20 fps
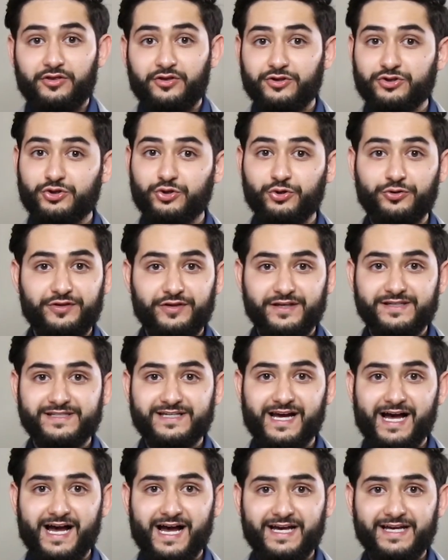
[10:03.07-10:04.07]
The truth is,
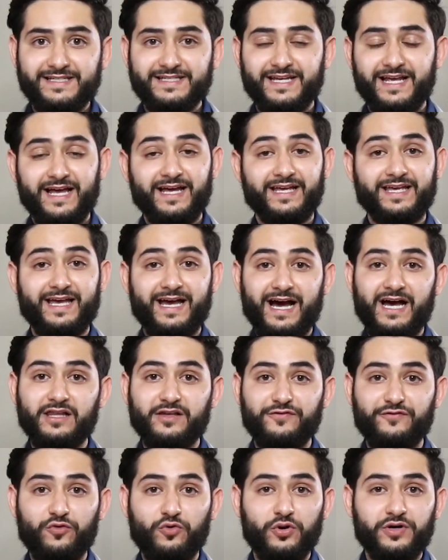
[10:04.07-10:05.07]
guys,
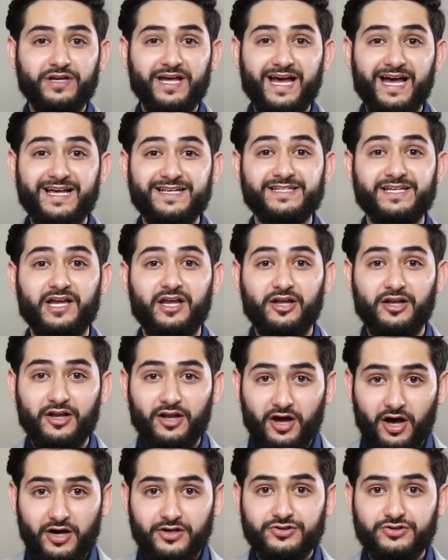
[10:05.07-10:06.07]
California has a
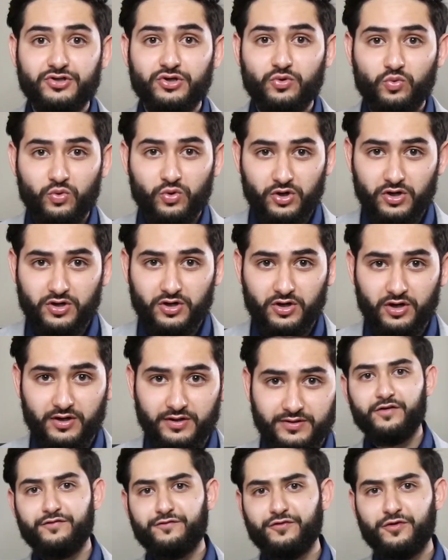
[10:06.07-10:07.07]
lot to work
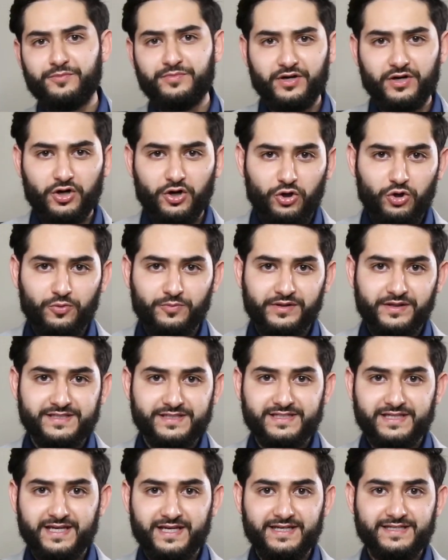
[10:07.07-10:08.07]
on. From their
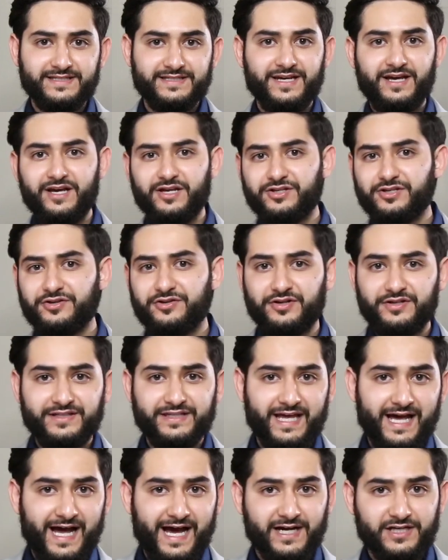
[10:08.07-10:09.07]
homelessness to their
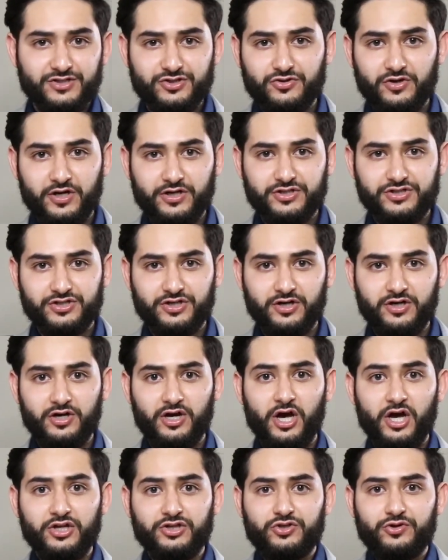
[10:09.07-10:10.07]
tax structure,
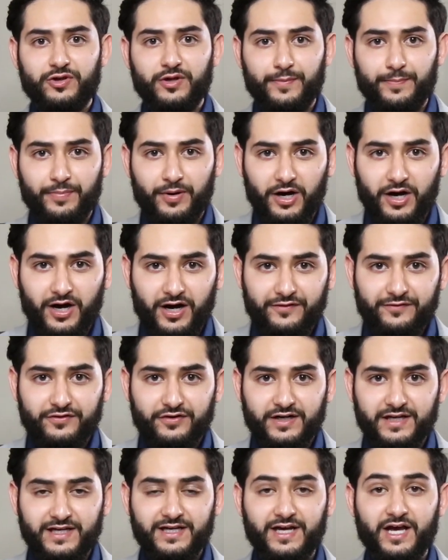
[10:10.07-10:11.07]
to the
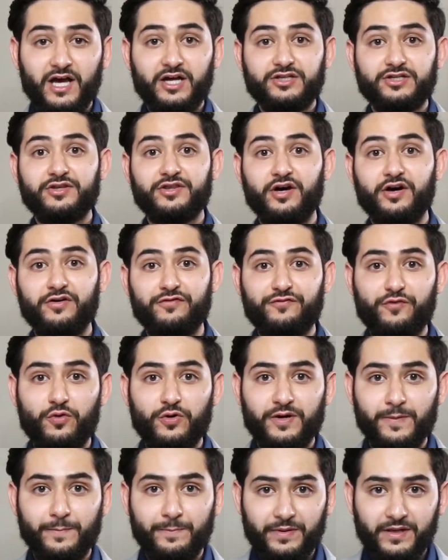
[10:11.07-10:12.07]
poverty, to the
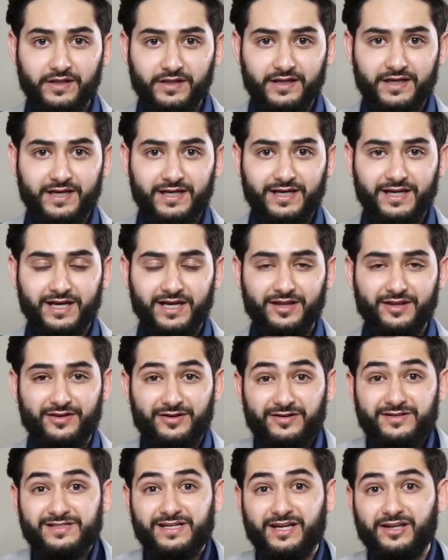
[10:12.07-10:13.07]
affordability.
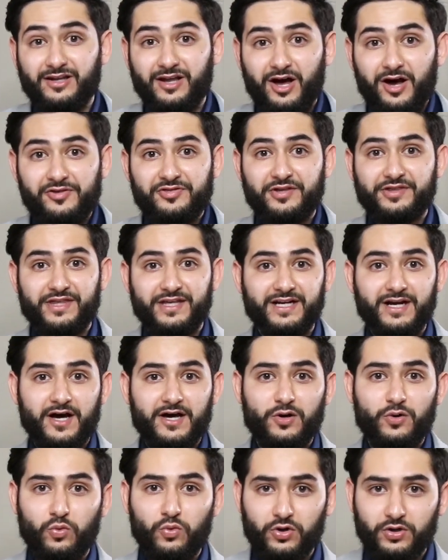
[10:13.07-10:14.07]
There's a lot that they
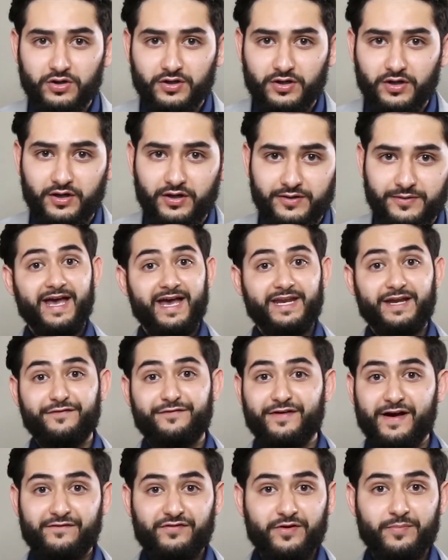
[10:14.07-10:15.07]
gotta work on. And
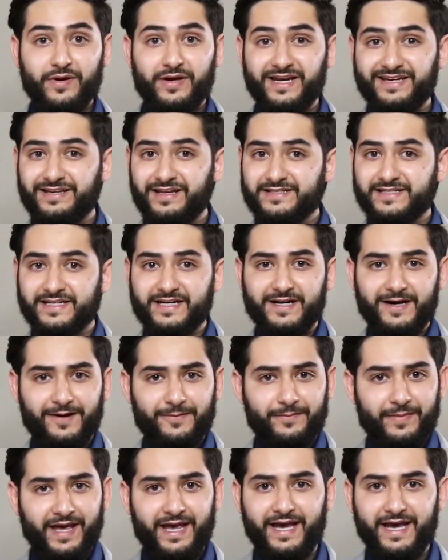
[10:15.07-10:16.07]
if everybody doesn't
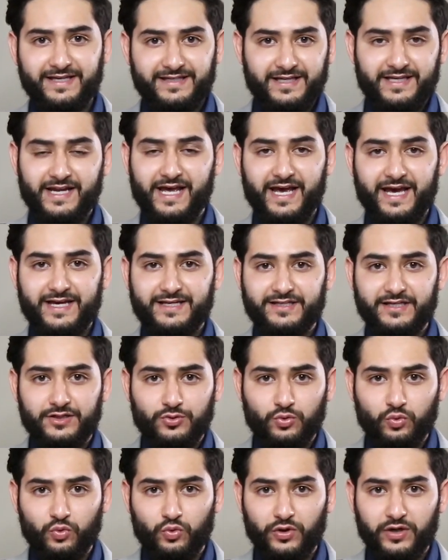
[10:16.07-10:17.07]
come hand in hand
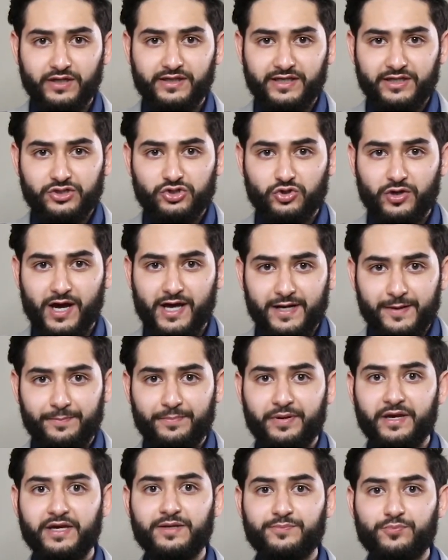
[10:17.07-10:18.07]
and really try to
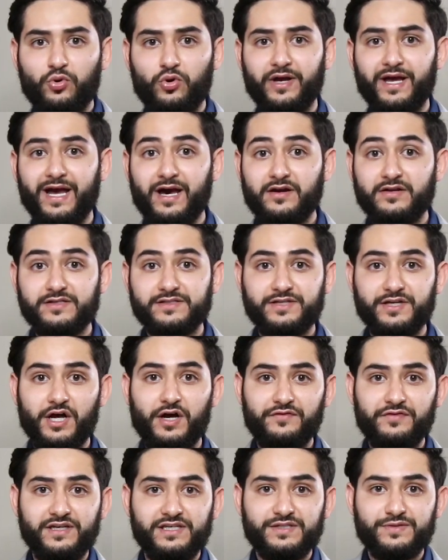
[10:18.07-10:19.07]
pinpoint how to
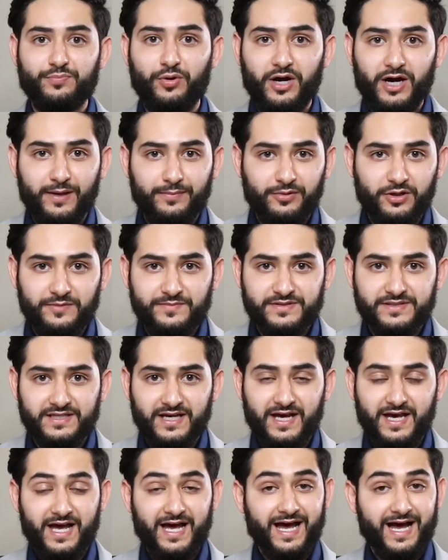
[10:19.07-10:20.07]
solve these problems,
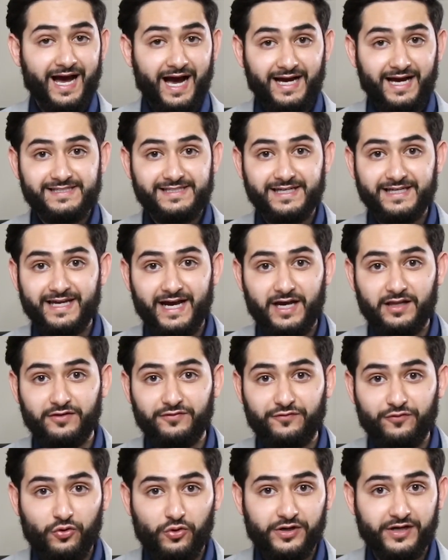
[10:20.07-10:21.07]
I see
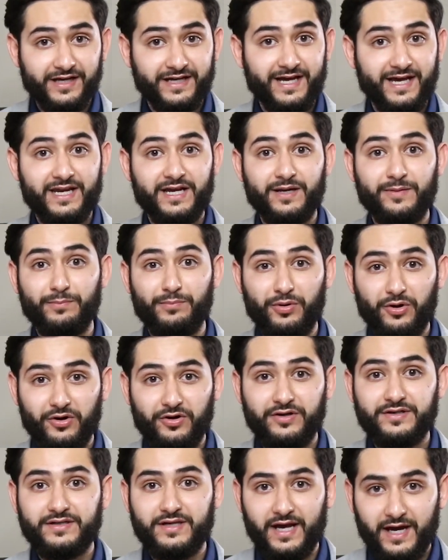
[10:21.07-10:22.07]
California getting
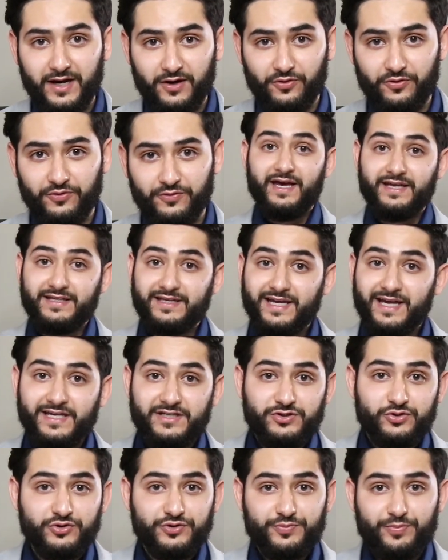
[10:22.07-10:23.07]
burned out. And
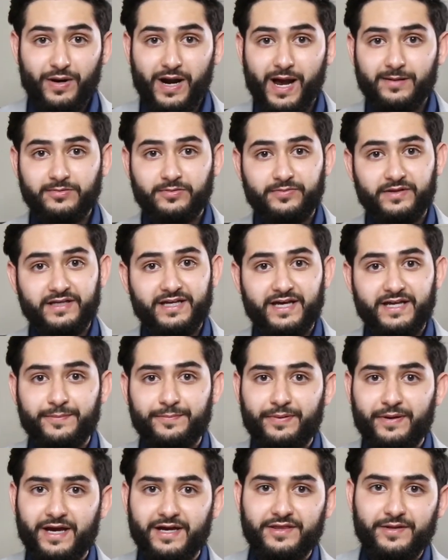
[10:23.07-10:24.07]
guess who's probably gonna
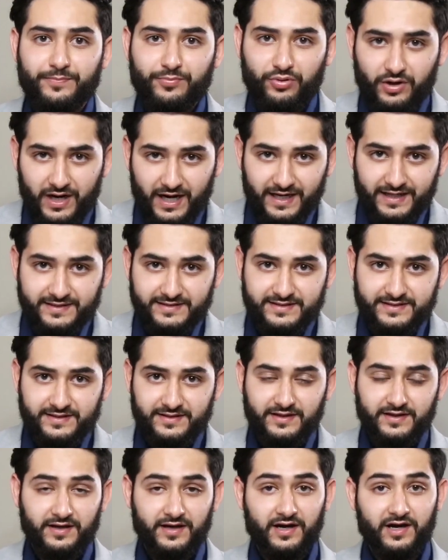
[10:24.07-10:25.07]
pay the price?
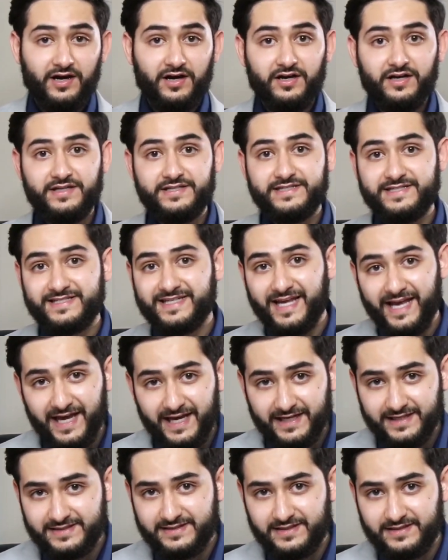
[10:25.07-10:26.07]
Us
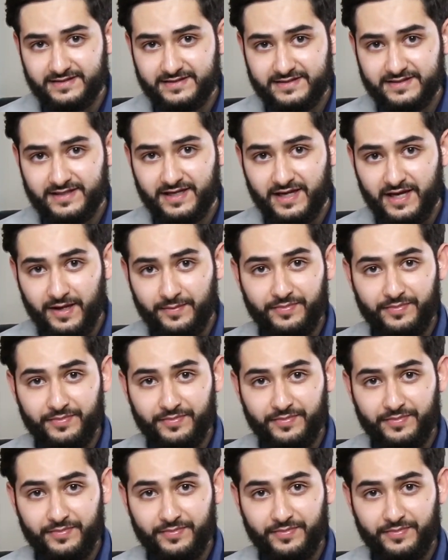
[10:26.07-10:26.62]
Texans.